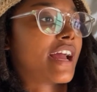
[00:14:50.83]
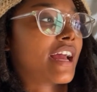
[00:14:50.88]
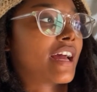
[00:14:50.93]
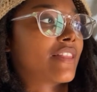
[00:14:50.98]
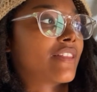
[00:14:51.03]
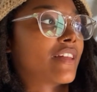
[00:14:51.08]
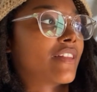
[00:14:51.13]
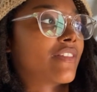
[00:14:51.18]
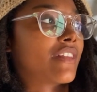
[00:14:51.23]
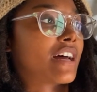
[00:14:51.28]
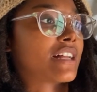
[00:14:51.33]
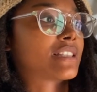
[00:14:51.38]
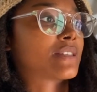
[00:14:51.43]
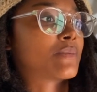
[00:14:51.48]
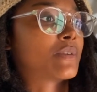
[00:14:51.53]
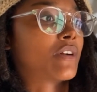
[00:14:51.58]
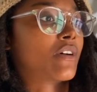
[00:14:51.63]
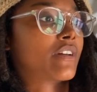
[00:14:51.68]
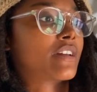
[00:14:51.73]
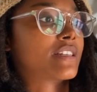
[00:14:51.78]
And then that's
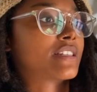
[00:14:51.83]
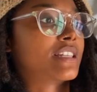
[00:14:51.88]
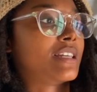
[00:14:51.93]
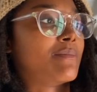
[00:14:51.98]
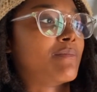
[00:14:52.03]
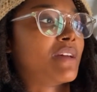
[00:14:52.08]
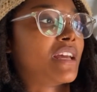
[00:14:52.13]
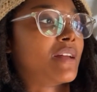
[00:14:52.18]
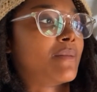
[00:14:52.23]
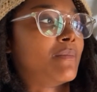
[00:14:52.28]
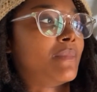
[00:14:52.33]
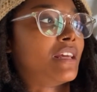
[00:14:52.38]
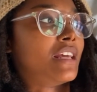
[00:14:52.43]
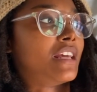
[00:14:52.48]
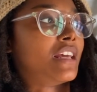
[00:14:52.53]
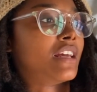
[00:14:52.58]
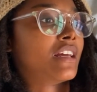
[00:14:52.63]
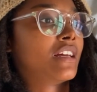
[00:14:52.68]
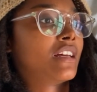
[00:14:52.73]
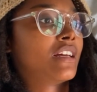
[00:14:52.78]
what honestly made me